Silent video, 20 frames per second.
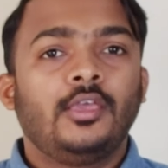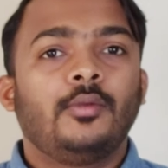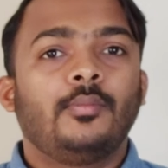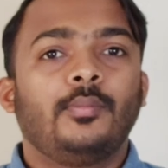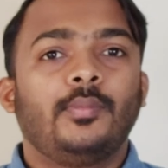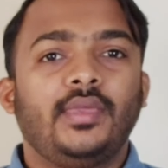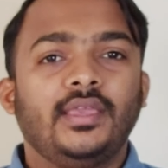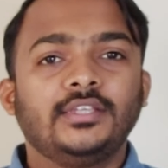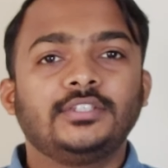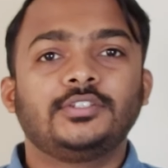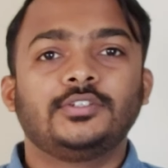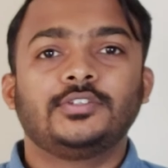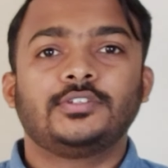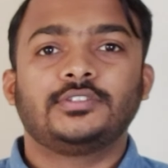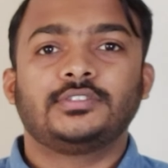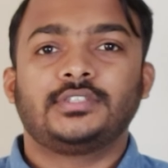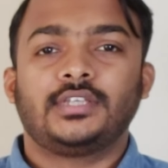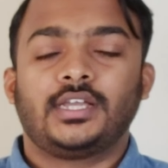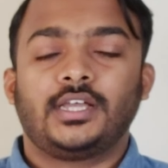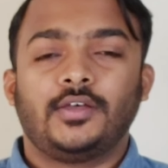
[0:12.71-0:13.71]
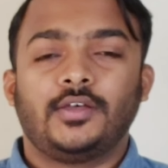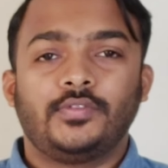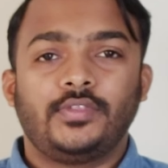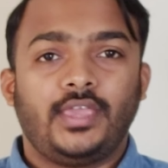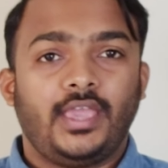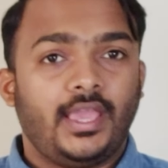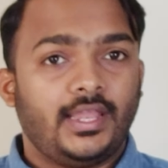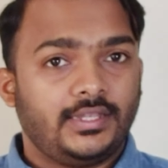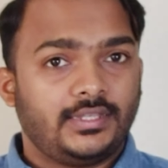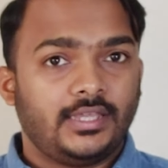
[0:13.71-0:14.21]
make sure to check out the
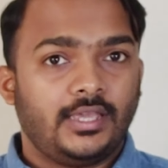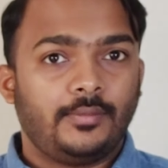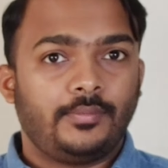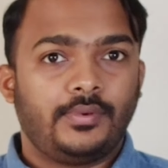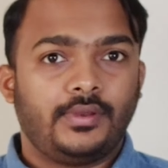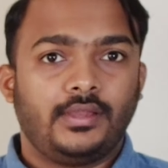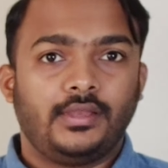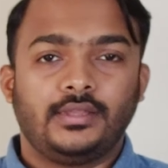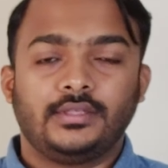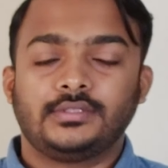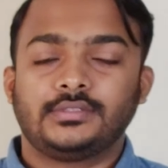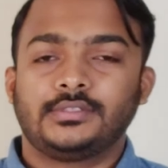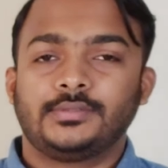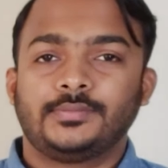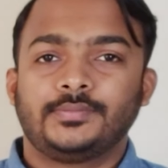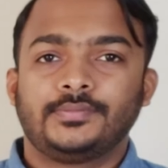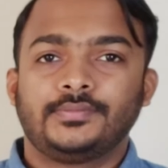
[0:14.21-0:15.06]
entire playlist.